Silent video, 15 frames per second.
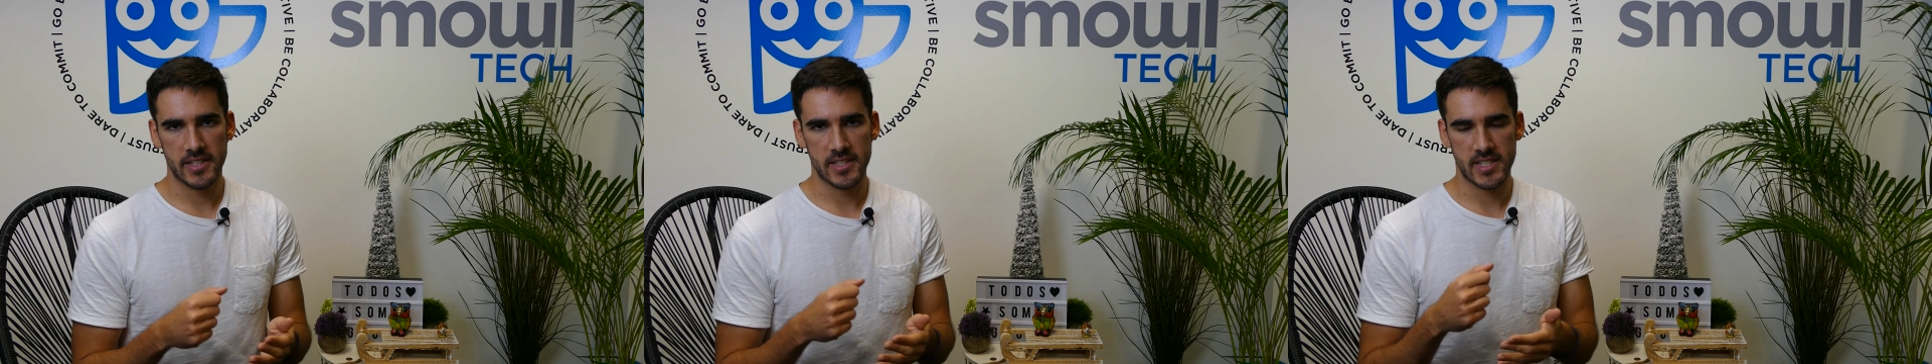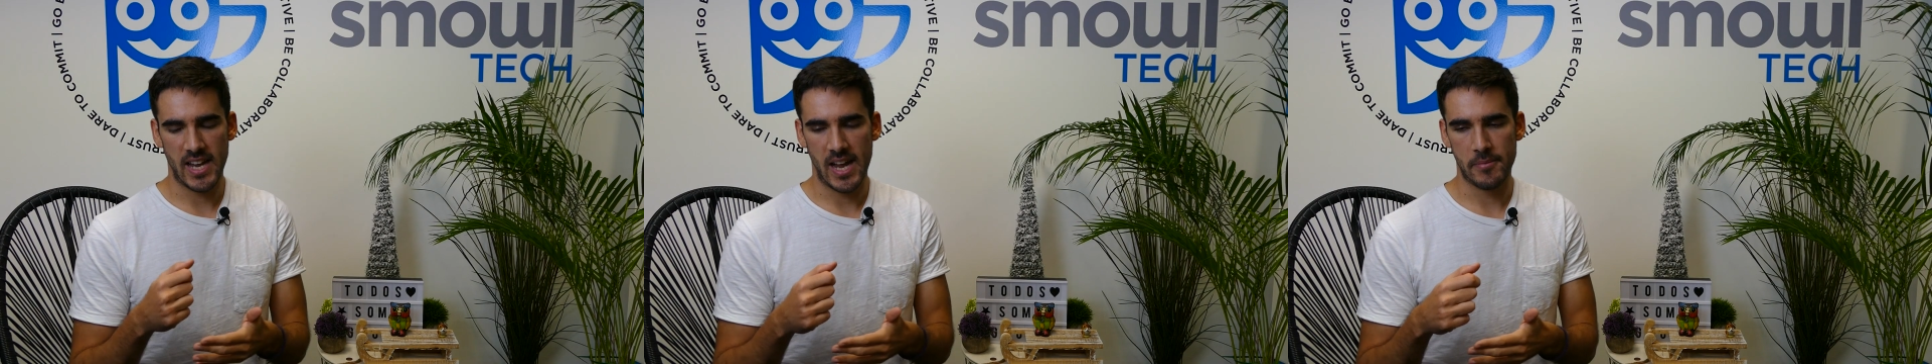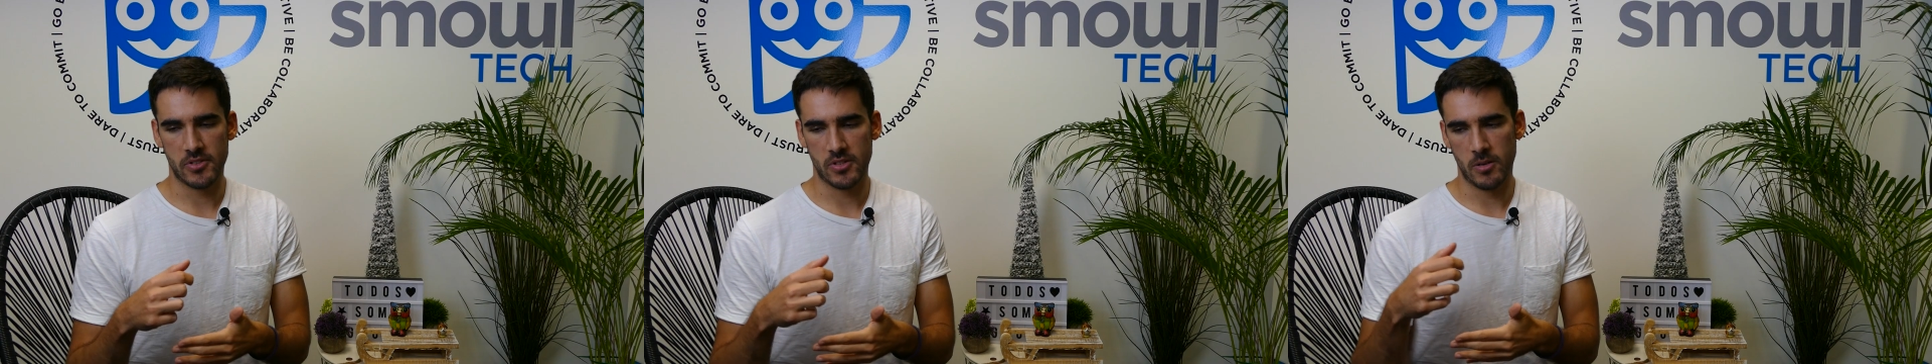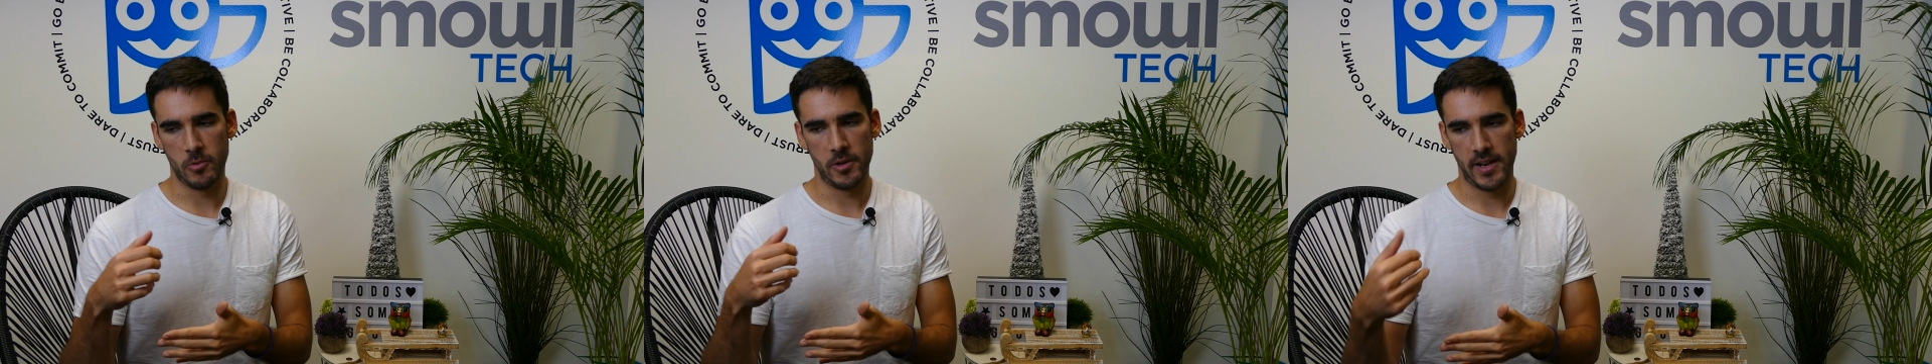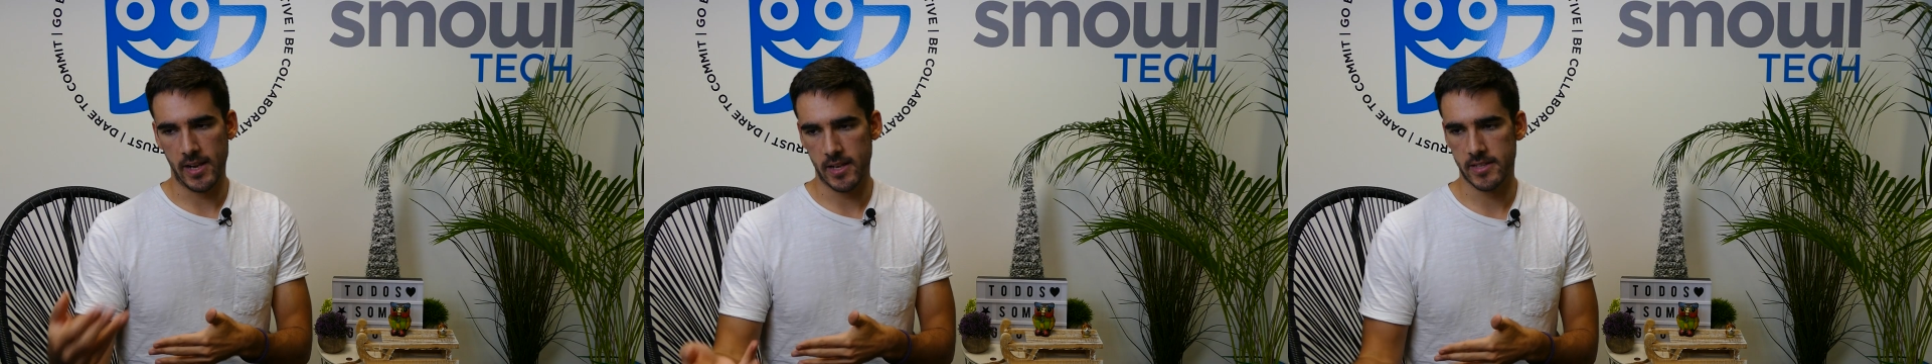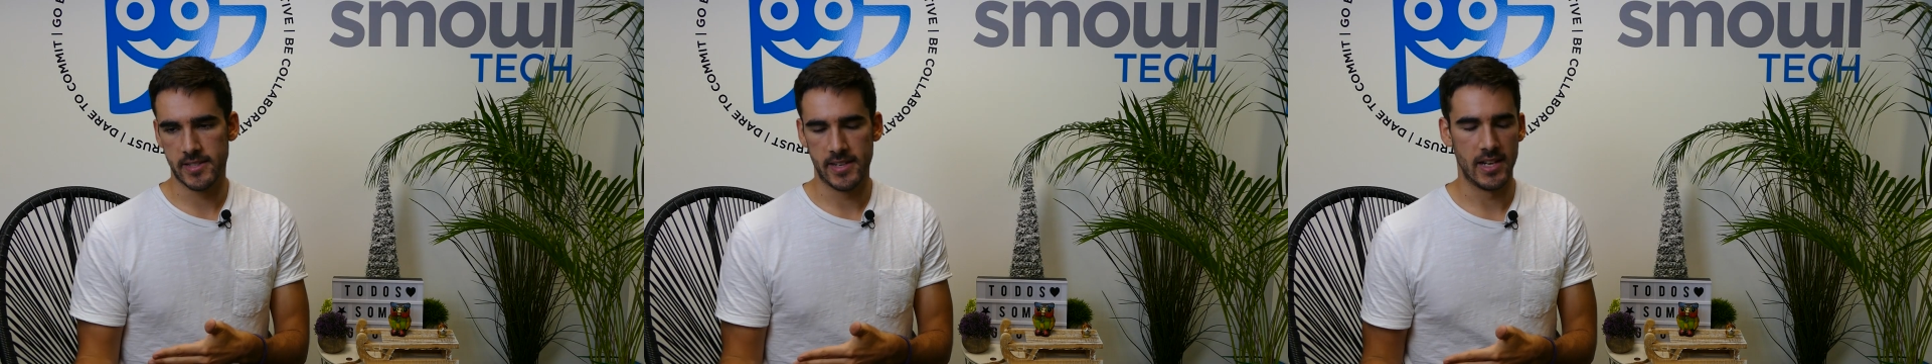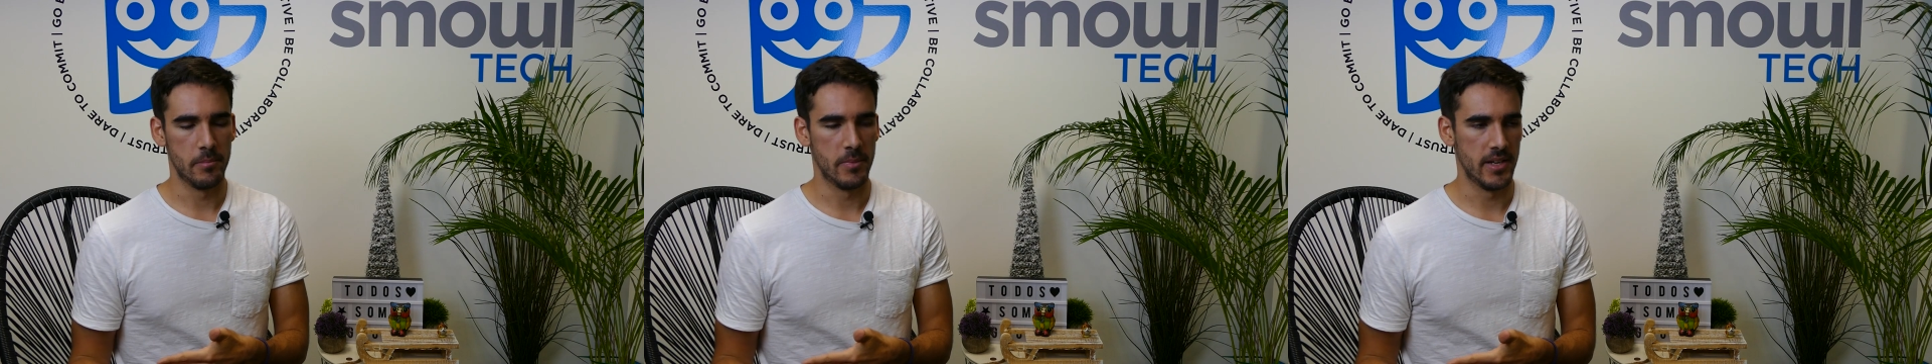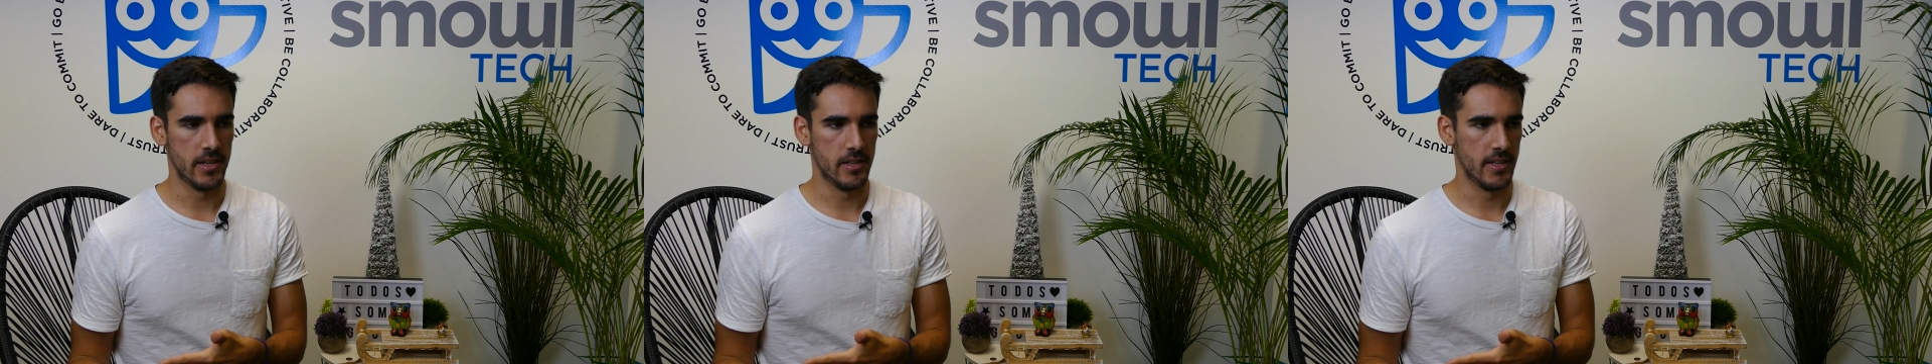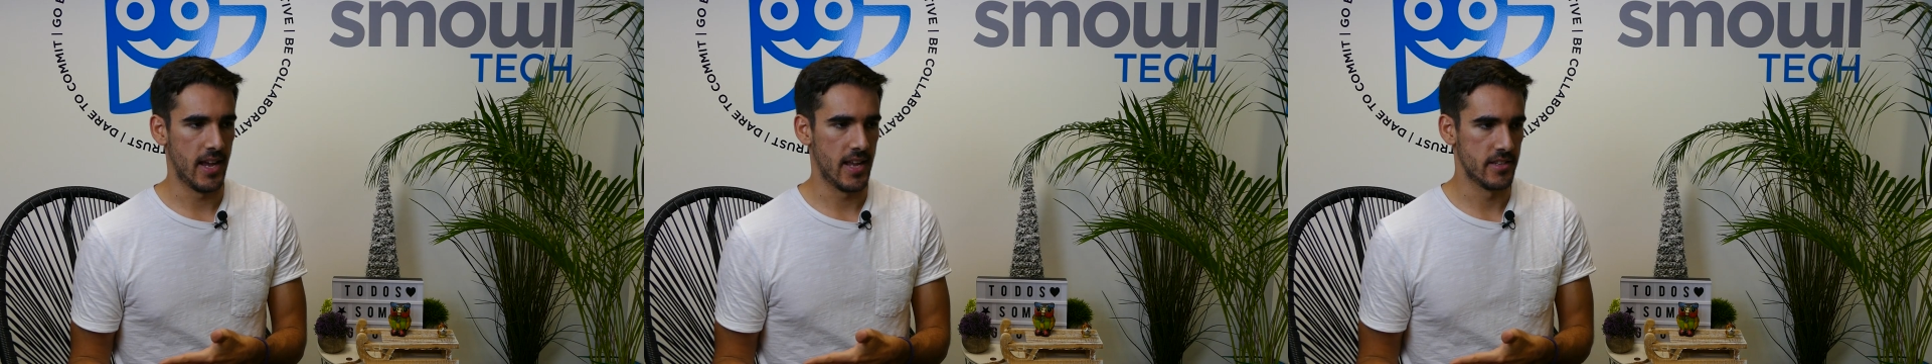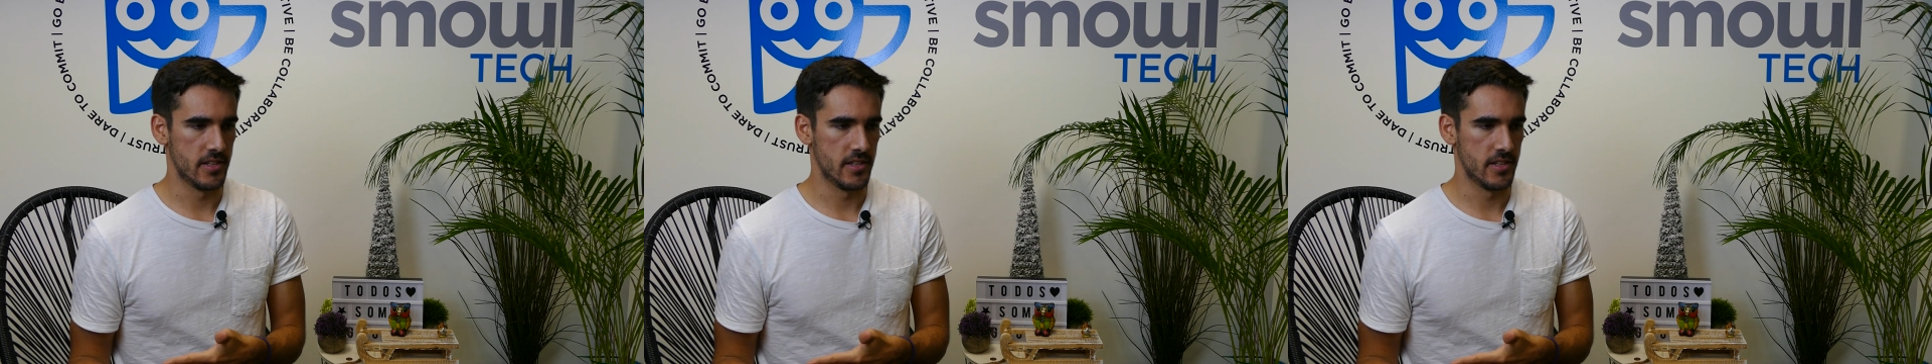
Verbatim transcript: I'll just have someone else tell me